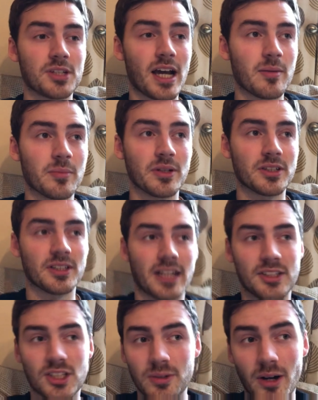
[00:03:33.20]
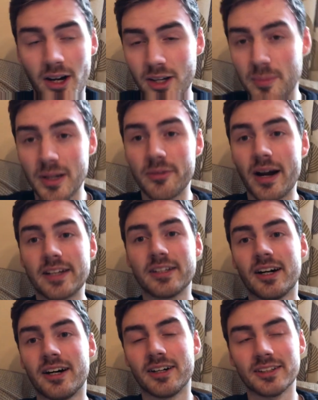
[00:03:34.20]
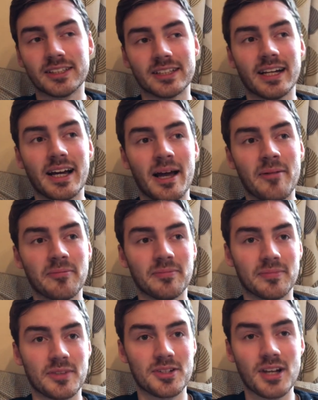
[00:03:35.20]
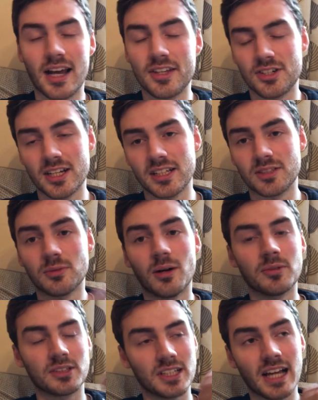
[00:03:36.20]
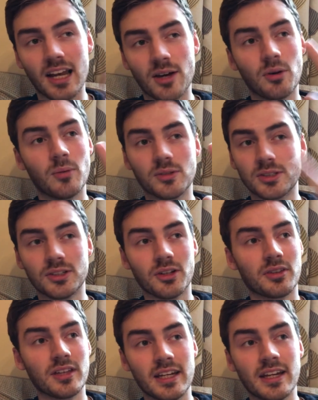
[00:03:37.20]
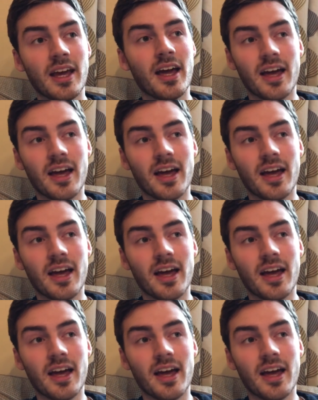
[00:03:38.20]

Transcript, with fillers: Chambers has had two arguably red card um, challenges. One was a yellow, one was nothing.